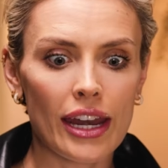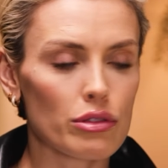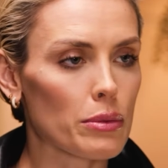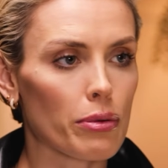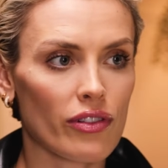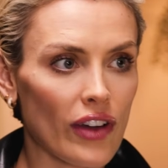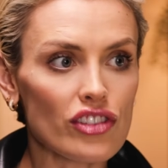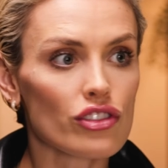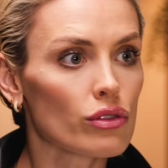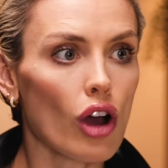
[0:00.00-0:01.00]
And it was a
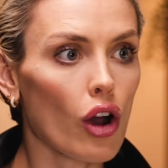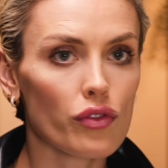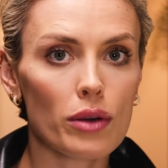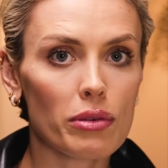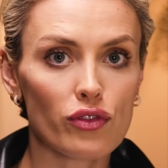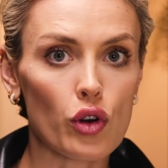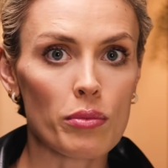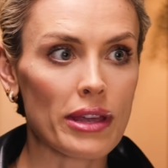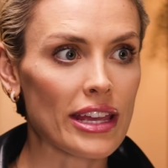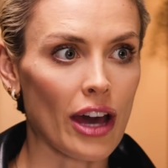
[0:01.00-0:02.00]
professional golfer before
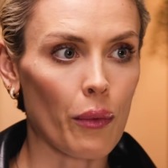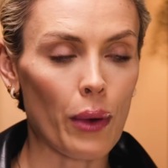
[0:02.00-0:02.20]
me that